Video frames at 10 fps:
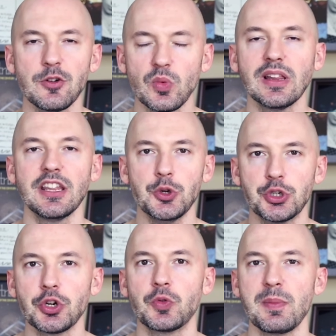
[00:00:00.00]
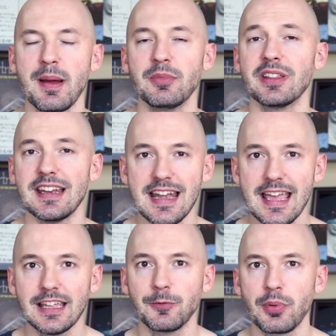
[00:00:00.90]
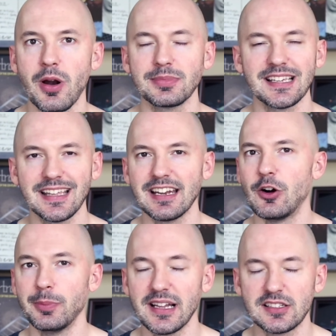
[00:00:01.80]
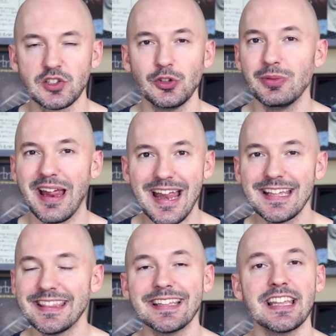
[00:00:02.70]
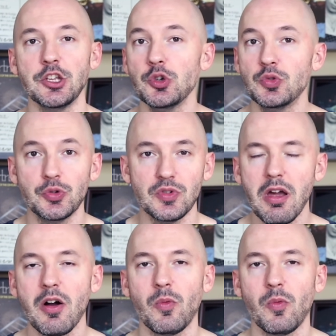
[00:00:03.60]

really, you should remember that negative prompting can help exclude anything that you do not